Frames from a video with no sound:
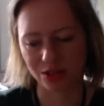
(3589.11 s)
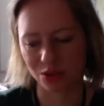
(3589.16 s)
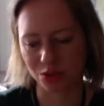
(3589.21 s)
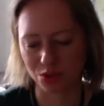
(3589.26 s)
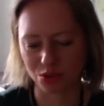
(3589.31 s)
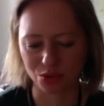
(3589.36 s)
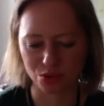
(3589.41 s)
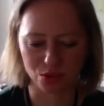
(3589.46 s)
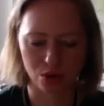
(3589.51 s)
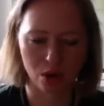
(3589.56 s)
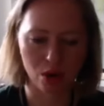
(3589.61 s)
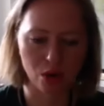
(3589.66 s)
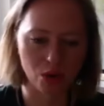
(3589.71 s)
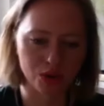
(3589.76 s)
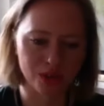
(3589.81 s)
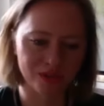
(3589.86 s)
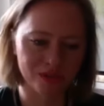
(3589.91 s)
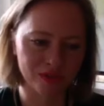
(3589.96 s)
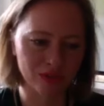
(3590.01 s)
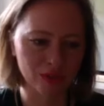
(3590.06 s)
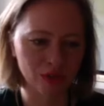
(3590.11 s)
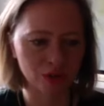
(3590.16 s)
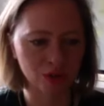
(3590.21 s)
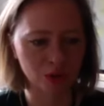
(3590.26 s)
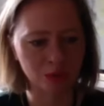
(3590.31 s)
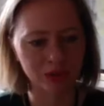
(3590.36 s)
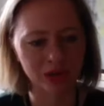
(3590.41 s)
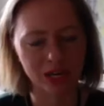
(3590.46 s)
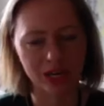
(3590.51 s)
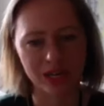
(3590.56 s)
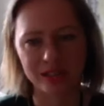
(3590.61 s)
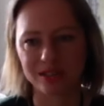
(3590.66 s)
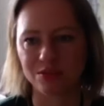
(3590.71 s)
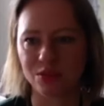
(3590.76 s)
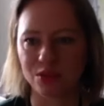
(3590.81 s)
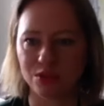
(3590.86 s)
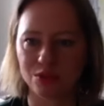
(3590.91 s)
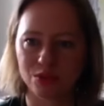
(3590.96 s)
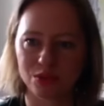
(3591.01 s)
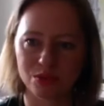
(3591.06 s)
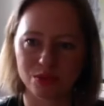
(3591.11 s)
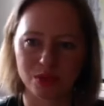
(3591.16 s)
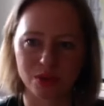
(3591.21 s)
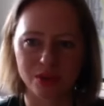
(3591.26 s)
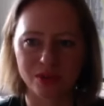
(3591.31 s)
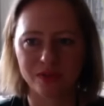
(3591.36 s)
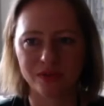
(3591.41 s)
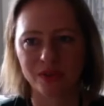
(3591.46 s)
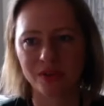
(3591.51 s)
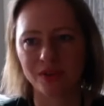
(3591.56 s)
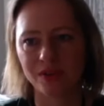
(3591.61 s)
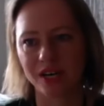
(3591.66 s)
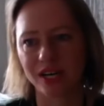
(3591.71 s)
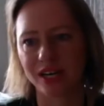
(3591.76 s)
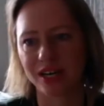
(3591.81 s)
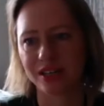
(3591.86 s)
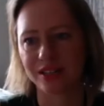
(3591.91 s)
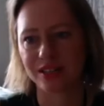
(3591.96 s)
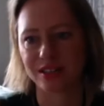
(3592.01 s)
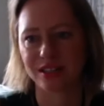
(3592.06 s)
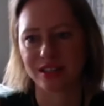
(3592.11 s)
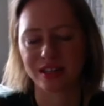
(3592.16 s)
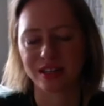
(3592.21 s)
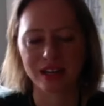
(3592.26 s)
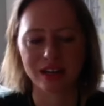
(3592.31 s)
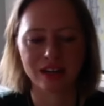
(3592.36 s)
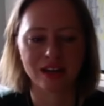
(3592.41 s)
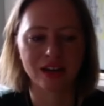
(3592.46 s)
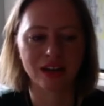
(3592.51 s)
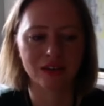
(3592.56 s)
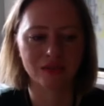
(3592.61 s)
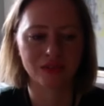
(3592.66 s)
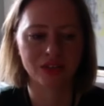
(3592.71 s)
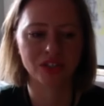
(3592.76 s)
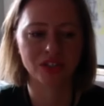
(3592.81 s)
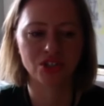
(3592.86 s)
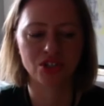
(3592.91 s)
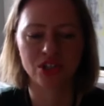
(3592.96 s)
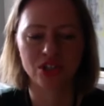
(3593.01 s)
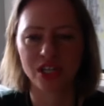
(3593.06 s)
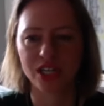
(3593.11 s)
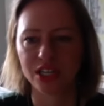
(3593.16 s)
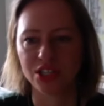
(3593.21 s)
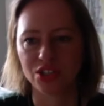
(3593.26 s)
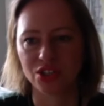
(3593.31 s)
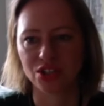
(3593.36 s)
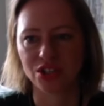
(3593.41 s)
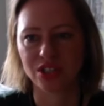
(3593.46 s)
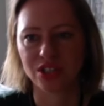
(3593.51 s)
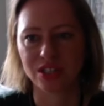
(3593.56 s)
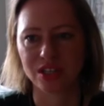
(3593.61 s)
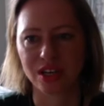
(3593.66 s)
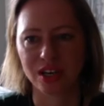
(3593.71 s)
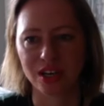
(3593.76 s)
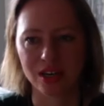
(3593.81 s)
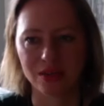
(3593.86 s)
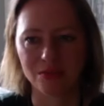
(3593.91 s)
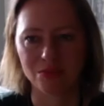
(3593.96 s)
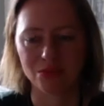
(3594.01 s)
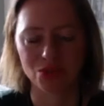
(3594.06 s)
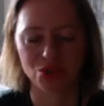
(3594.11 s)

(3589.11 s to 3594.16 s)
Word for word: go through all the floor plans, what would work for us, and then eventually just um,